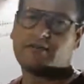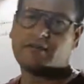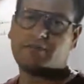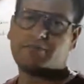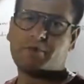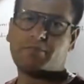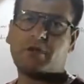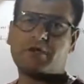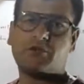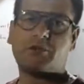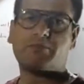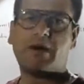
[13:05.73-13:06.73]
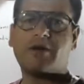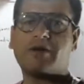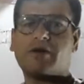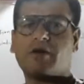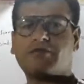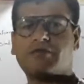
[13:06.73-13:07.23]
the premature
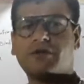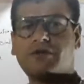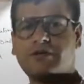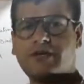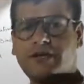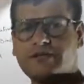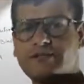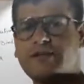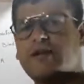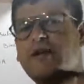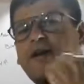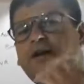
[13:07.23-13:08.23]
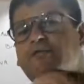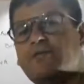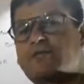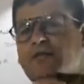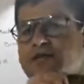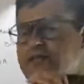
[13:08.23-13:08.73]
binding of 30S and
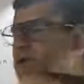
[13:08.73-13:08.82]
50S